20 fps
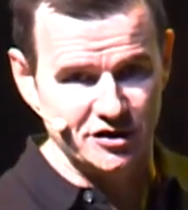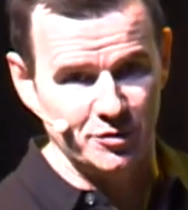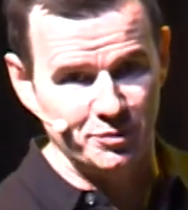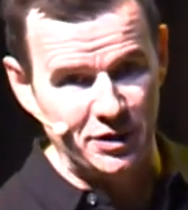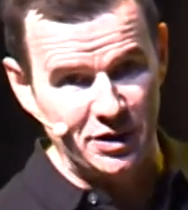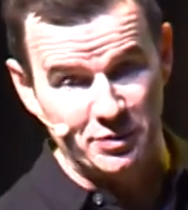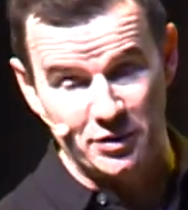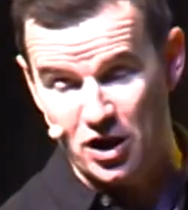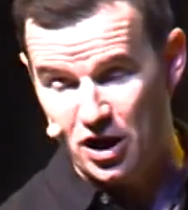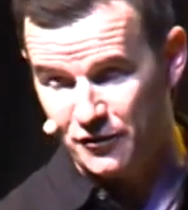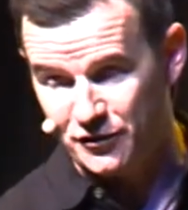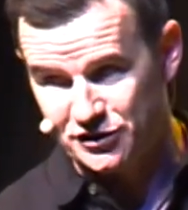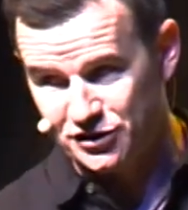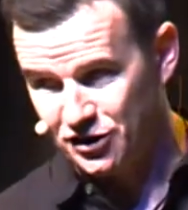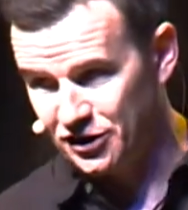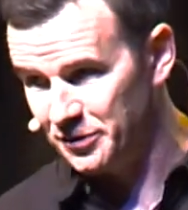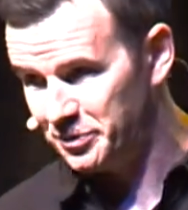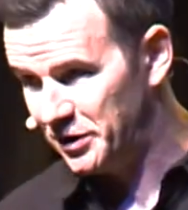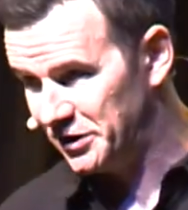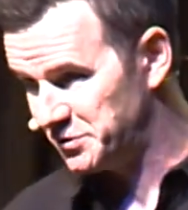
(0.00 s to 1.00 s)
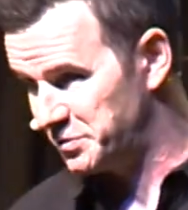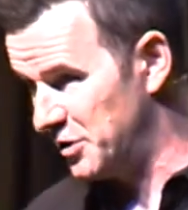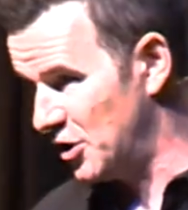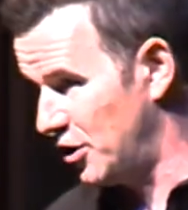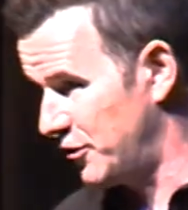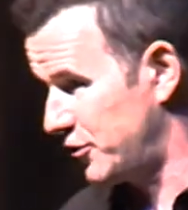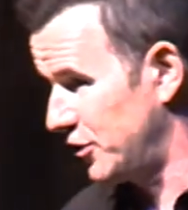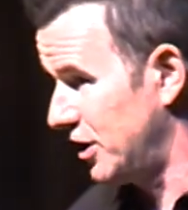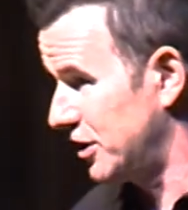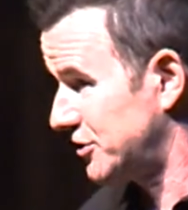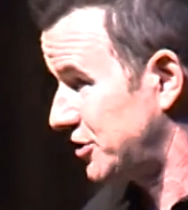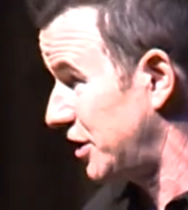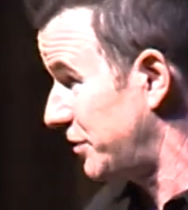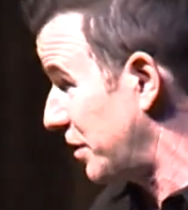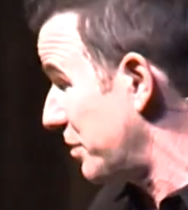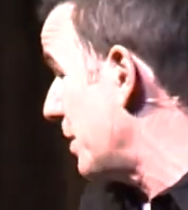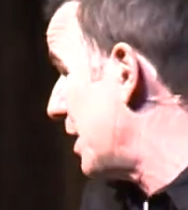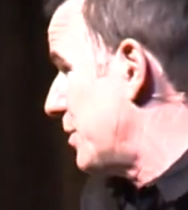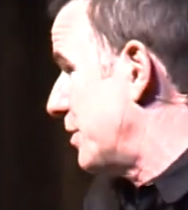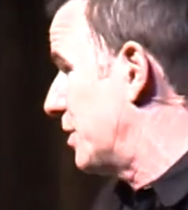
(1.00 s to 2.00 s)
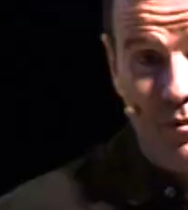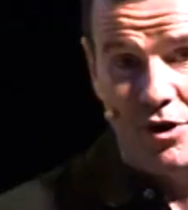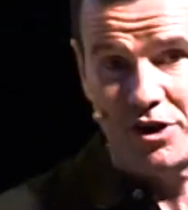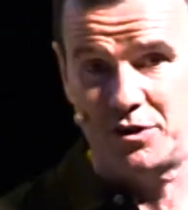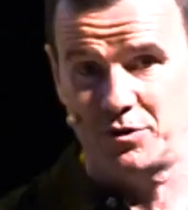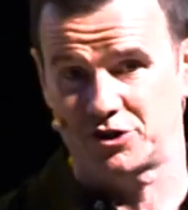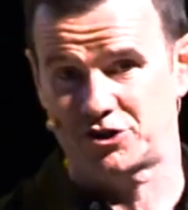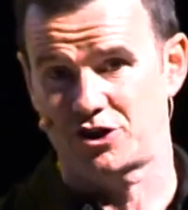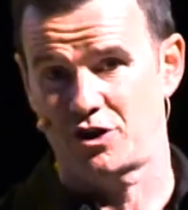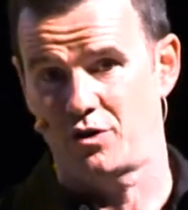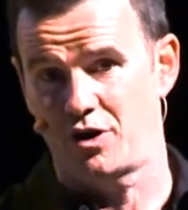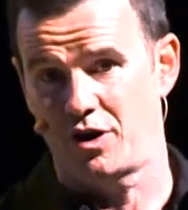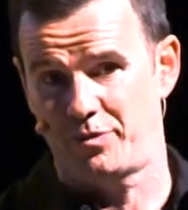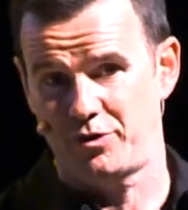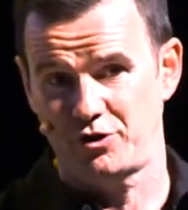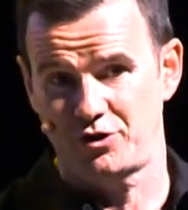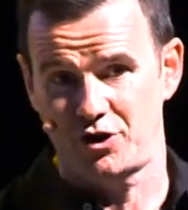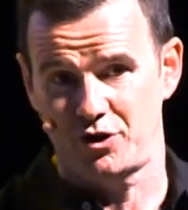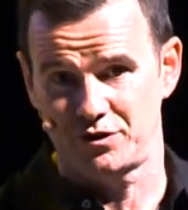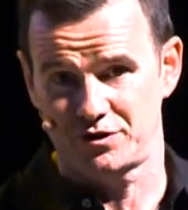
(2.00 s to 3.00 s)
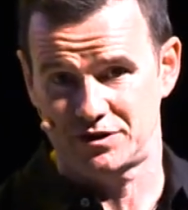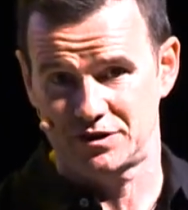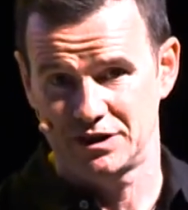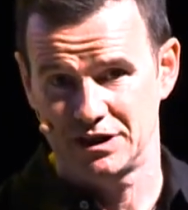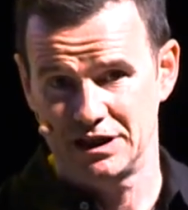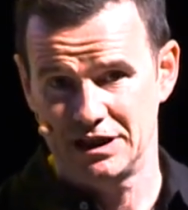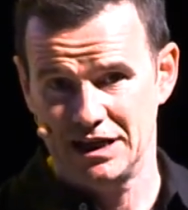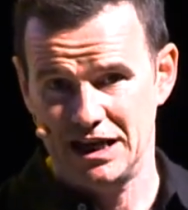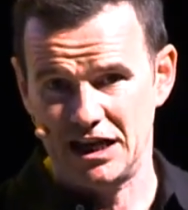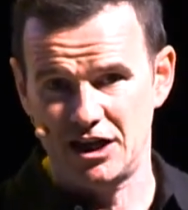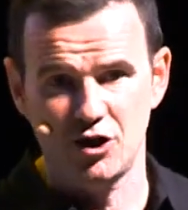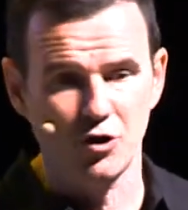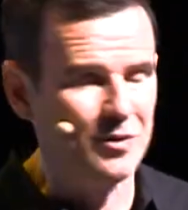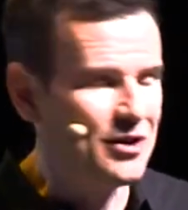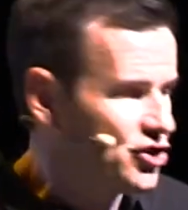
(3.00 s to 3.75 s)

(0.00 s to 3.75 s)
some people off, it certainly pissed me off for a long time, that maybe the money will show up, who knows? And I don't